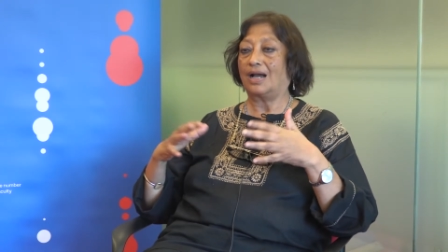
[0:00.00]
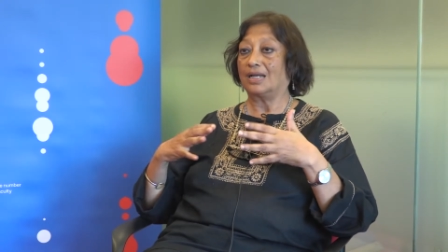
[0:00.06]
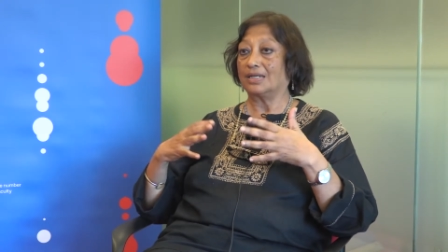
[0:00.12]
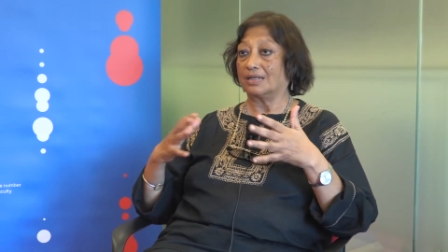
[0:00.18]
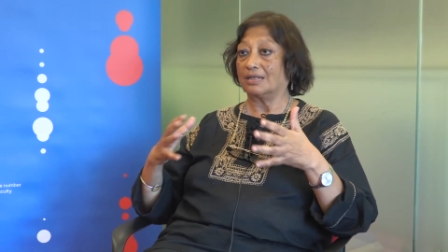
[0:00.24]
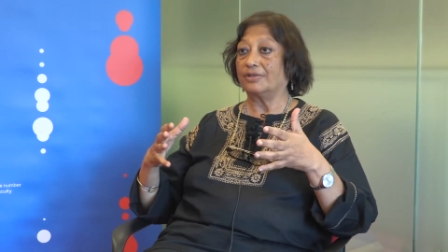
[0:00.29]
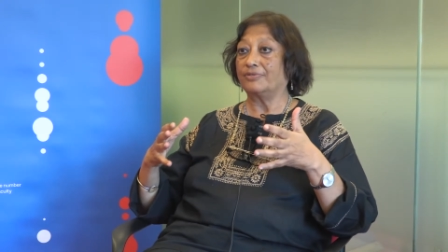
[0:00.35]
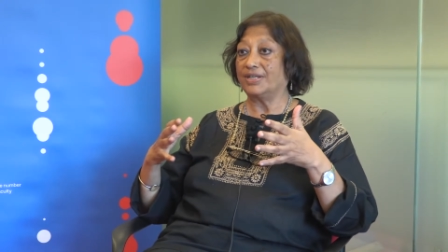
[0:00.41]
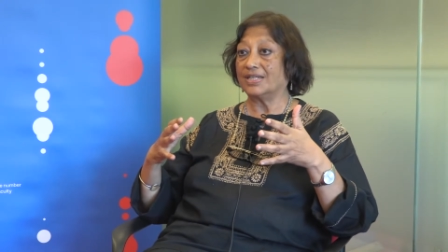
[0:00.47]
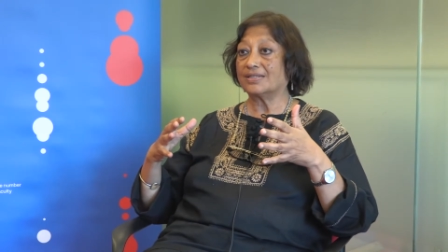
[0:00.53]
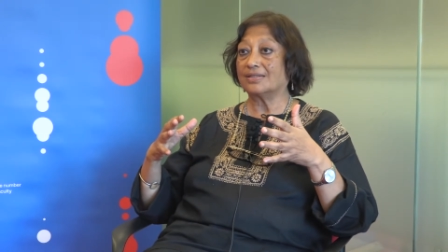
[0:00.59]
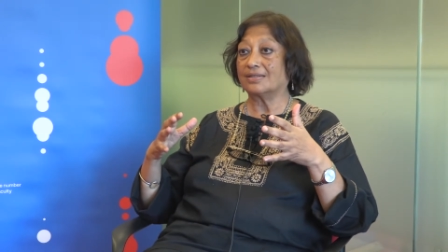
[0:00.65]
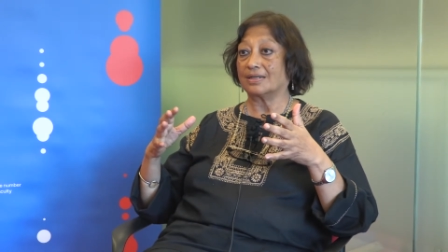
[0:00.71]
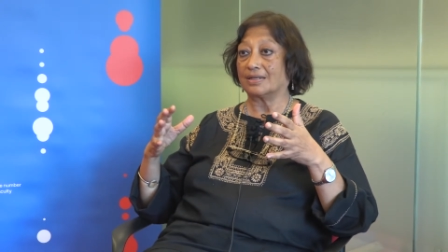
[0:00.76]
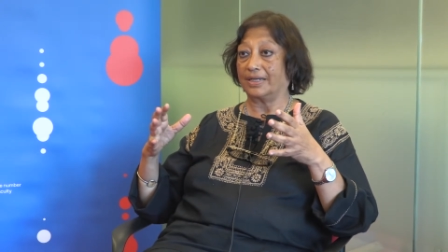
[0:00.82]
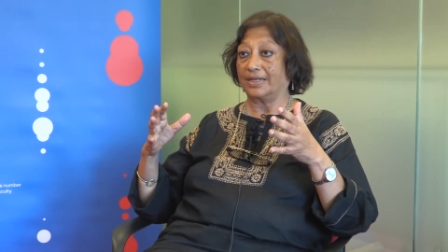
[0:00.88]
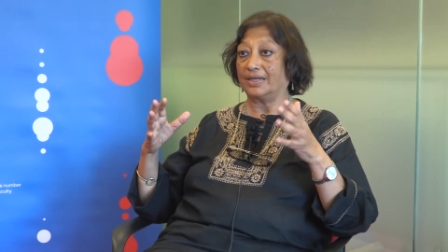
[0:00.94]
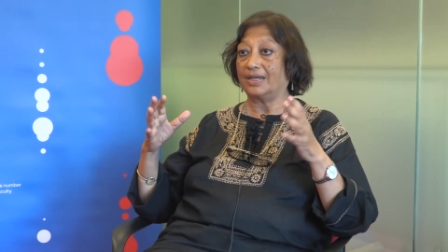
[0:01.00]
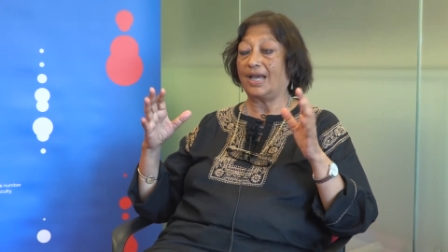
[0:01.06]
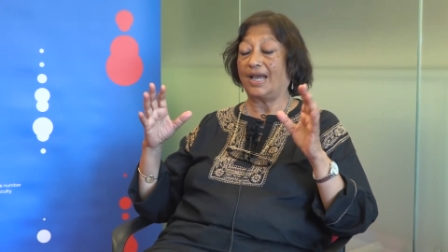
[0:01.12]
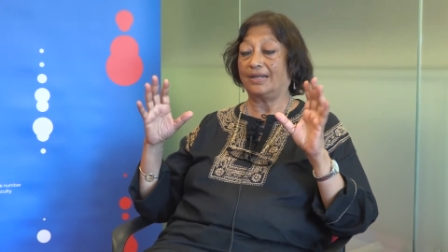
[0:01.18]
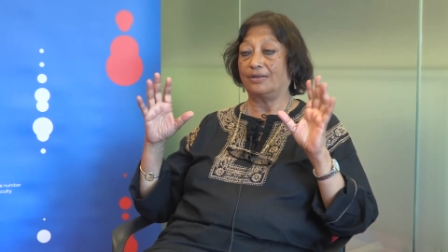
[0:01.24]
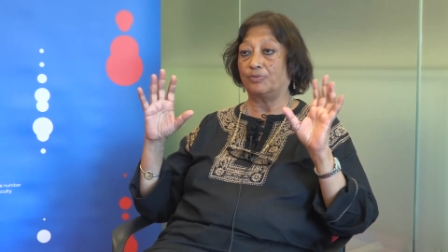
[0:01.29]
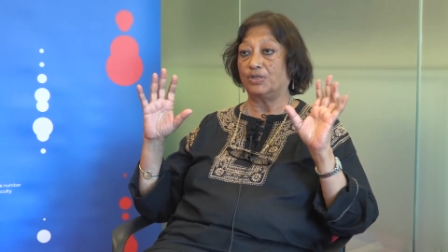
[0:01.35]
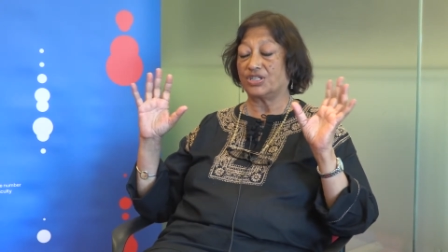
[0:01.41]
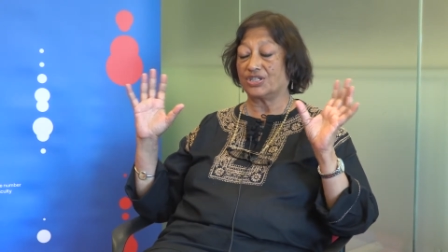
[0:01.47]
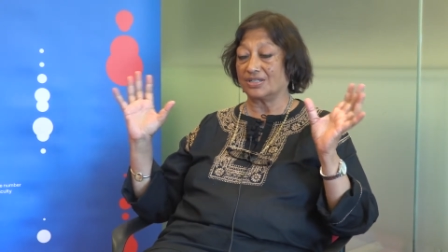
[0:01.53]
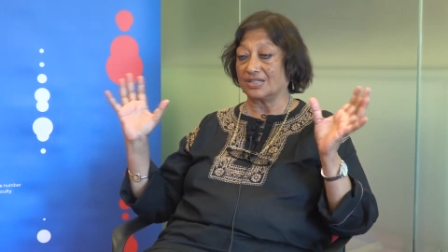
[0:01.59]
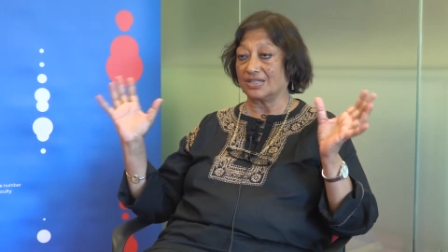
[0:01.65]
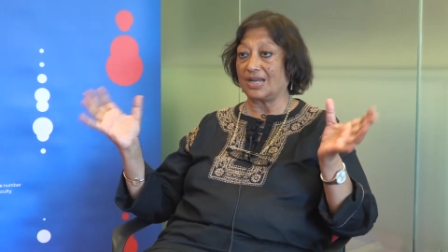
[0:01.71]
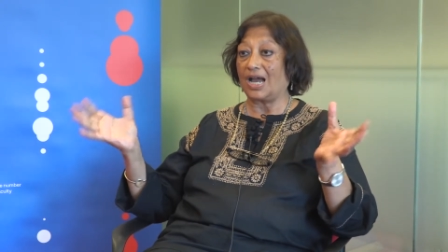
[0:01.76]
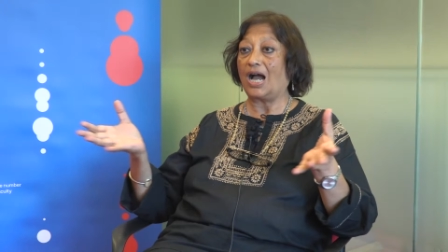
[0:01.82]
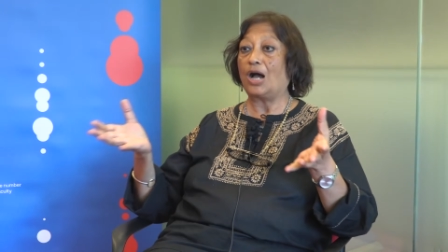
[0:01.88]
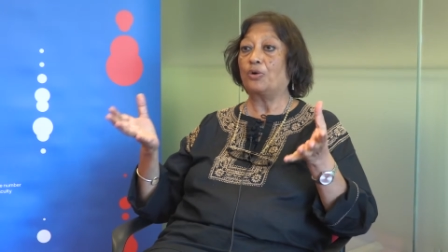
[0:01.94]
until recently and which is
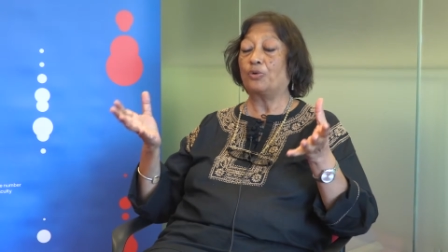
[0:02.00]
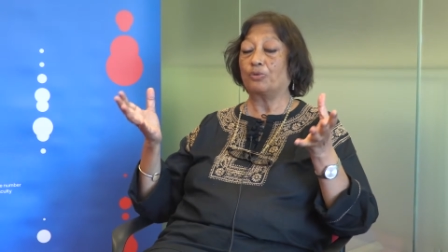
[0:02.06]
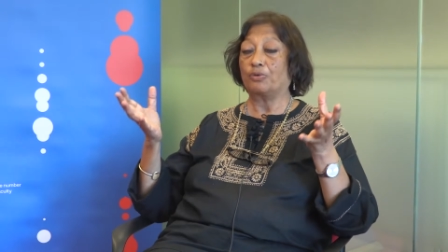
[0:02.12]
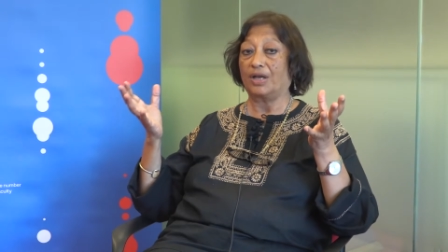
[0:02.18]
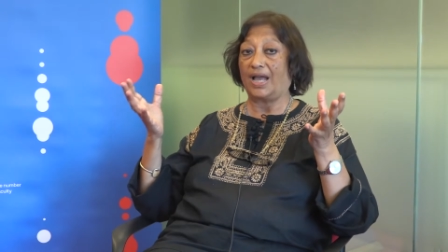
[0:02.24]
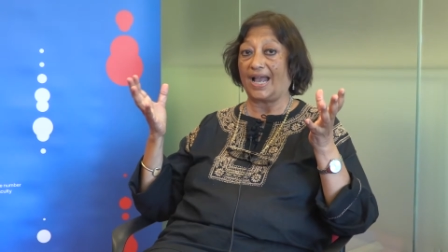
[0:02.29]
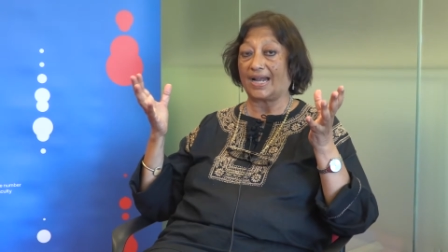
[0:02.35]
now